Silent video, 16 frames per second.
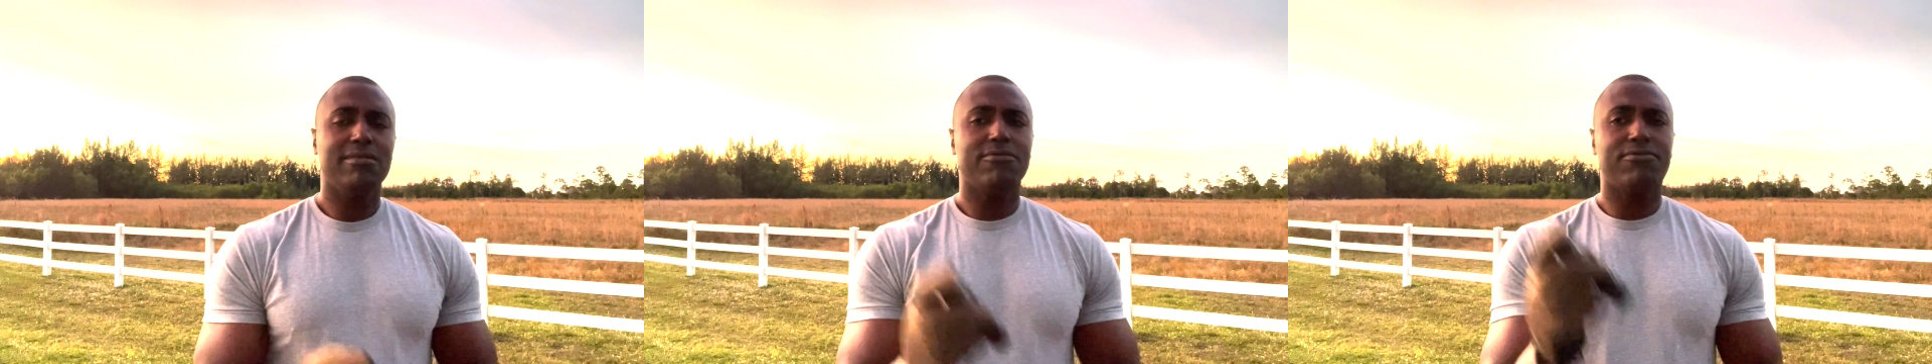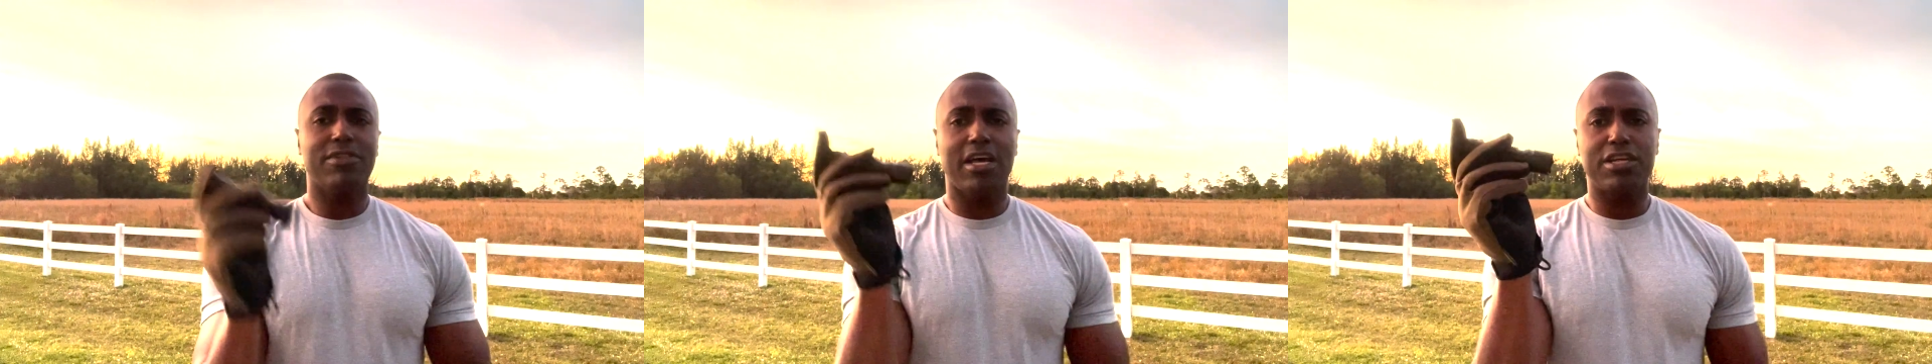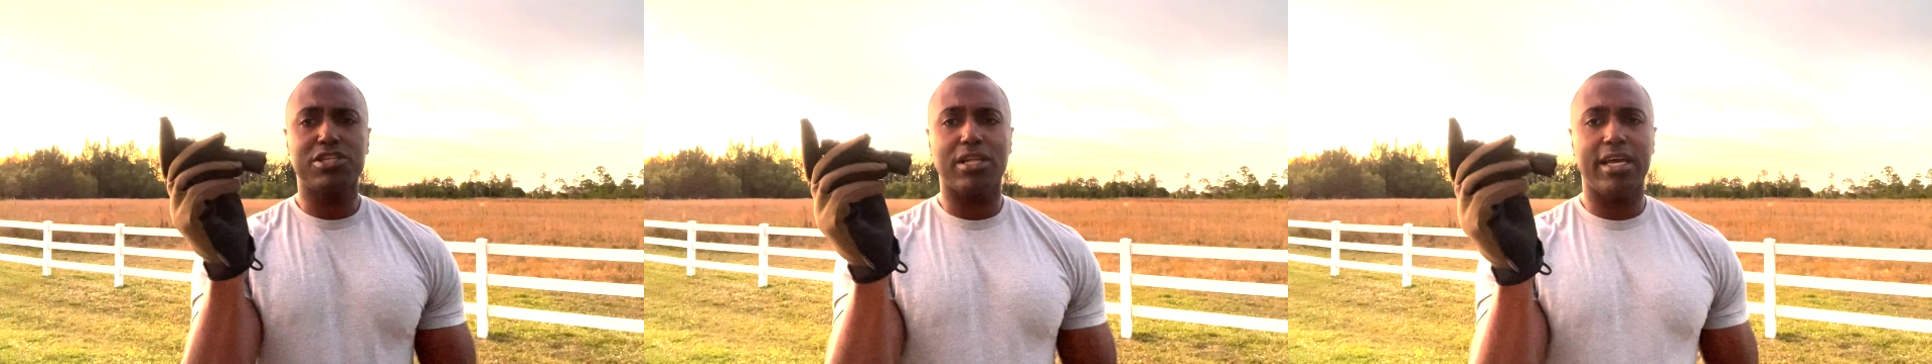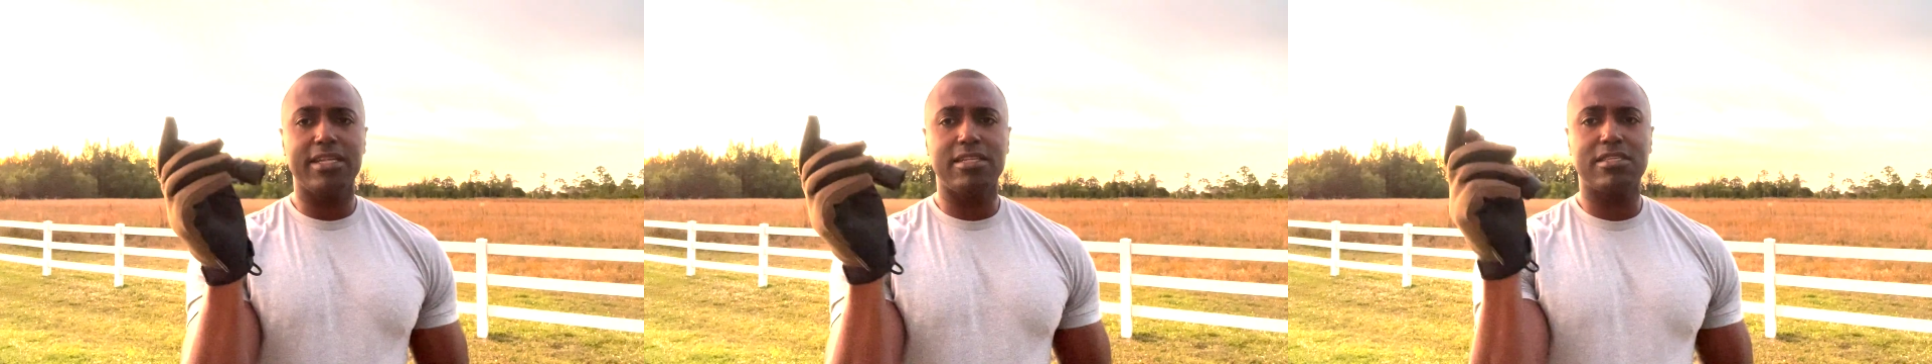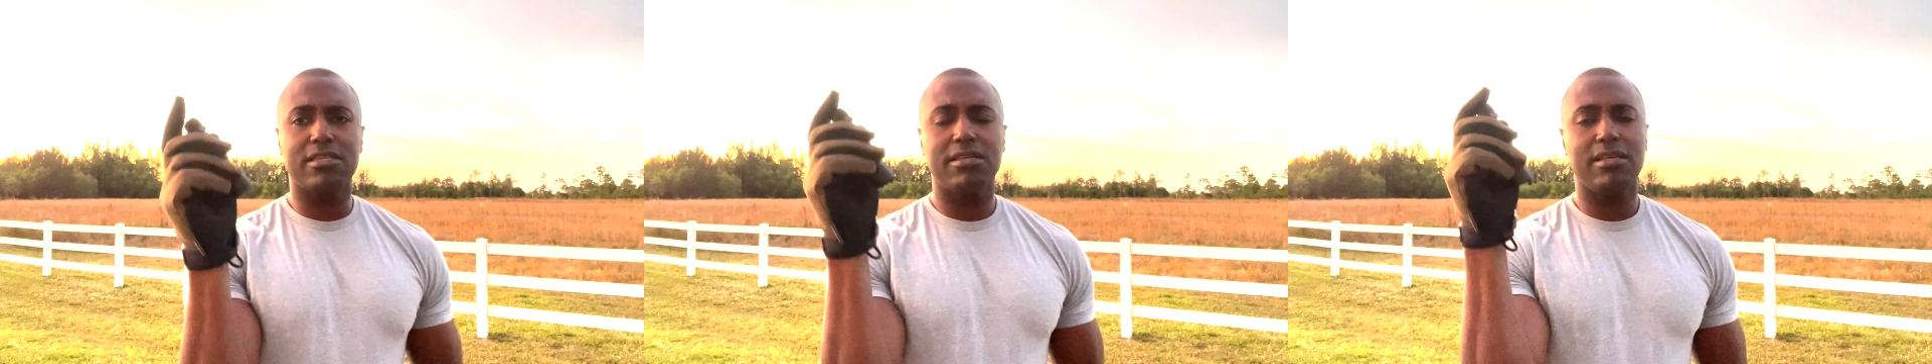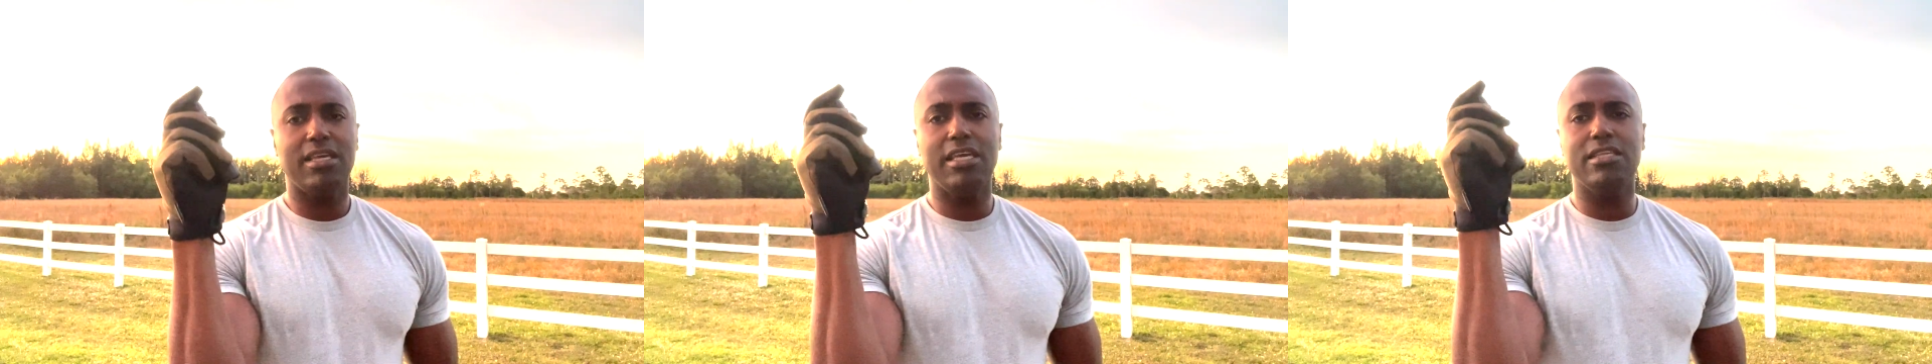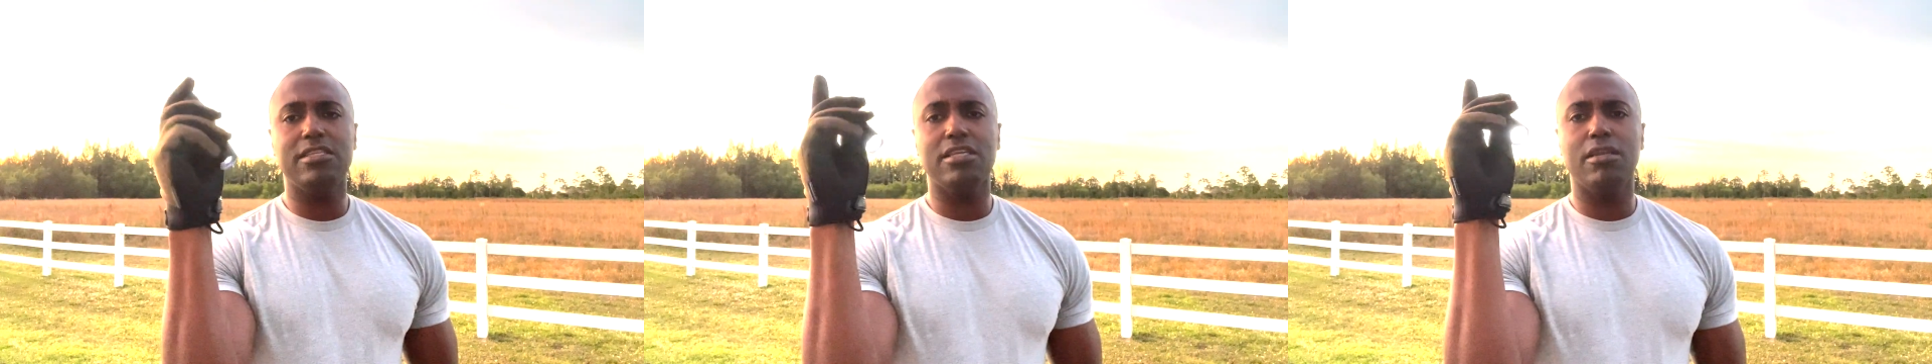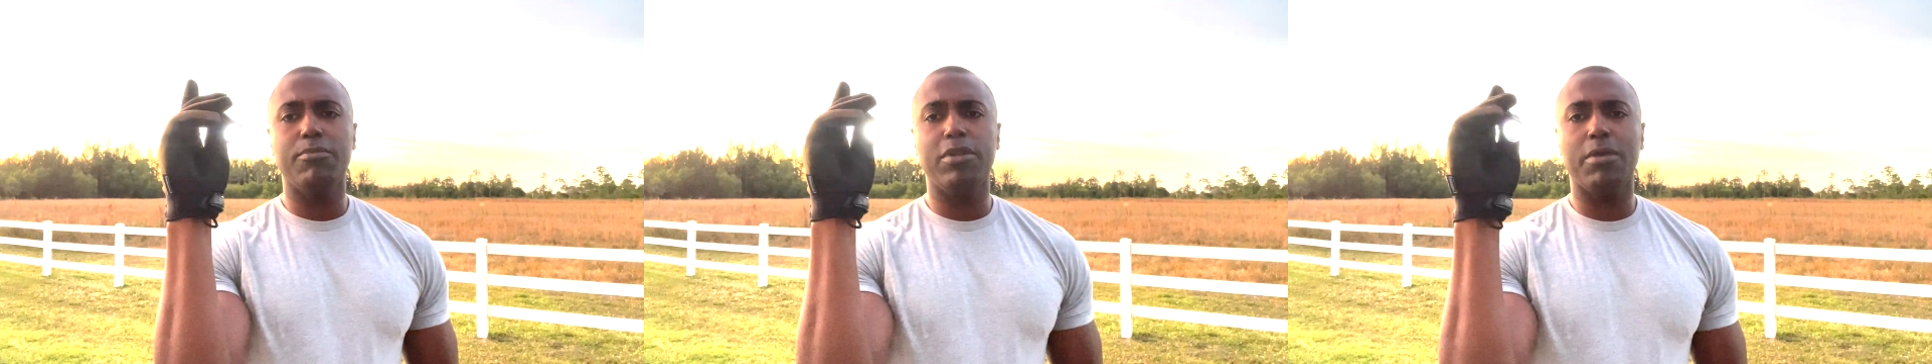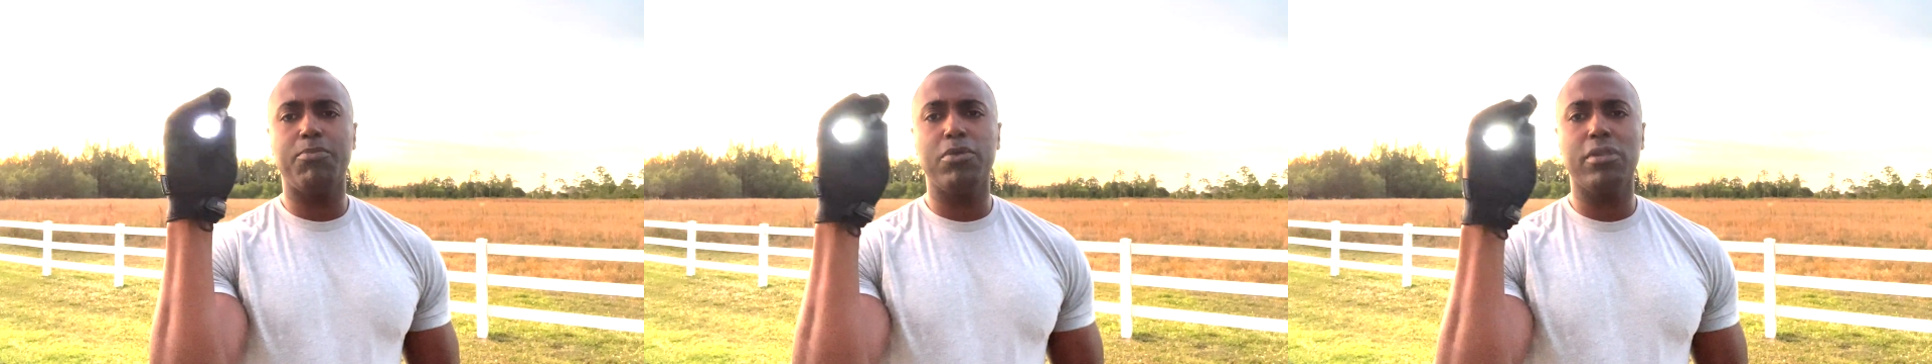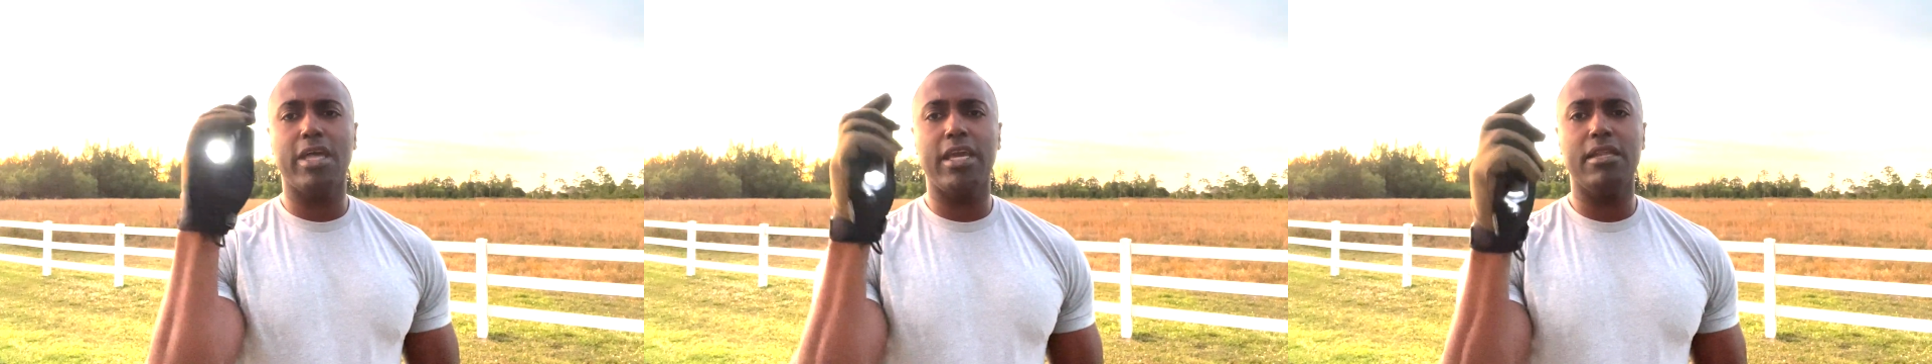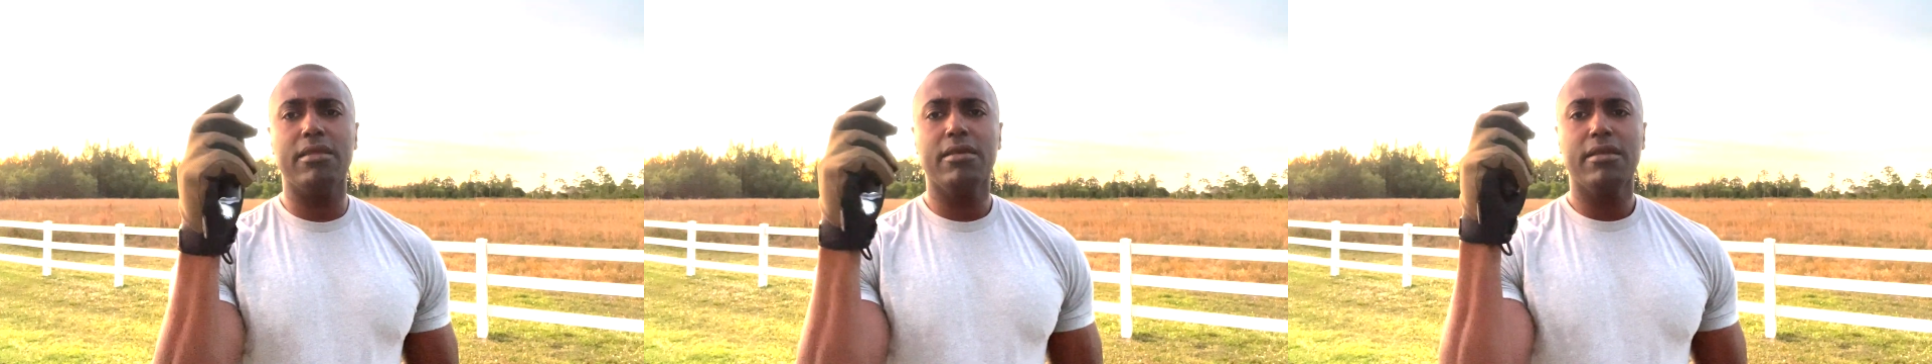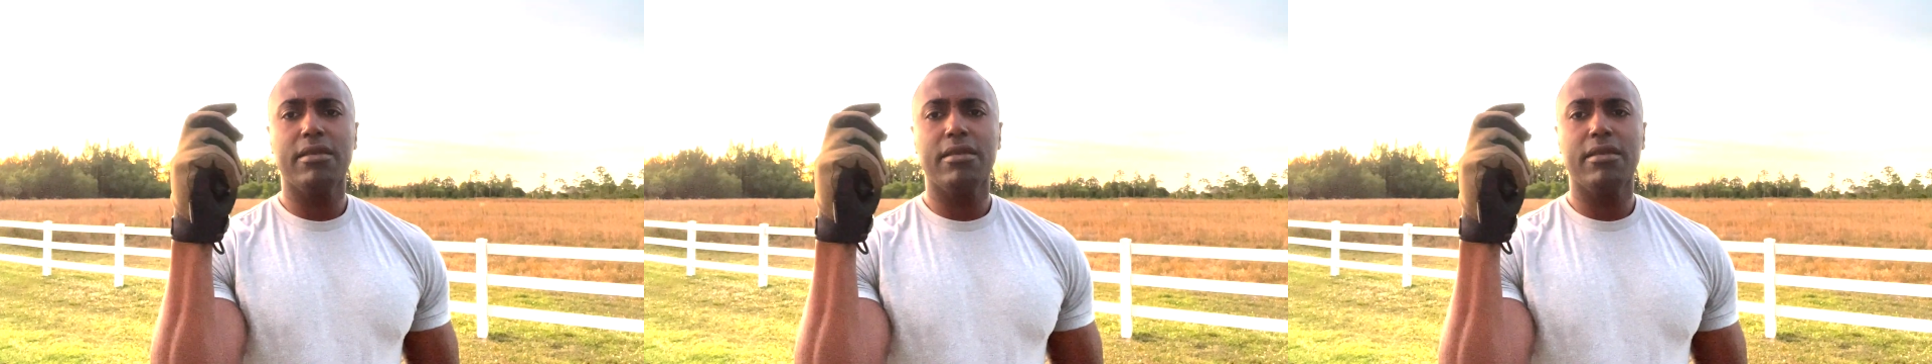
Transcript: flashlights, easy to manipulate,